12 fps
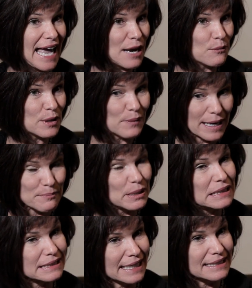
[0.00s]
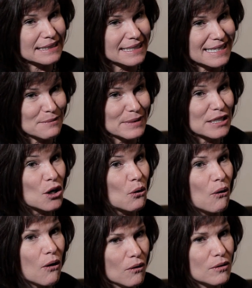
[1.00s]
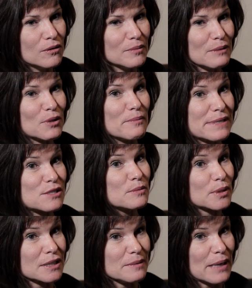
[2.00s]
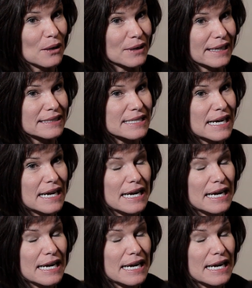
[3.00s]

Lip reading: and we wait politely, then we go home and we're miserable about it.